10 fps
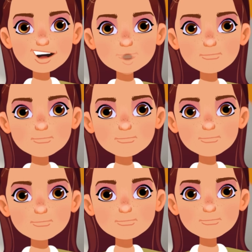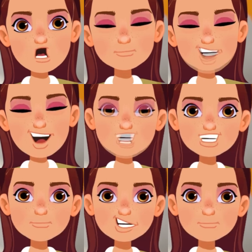you work for and the
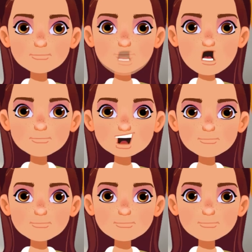benefits they offer.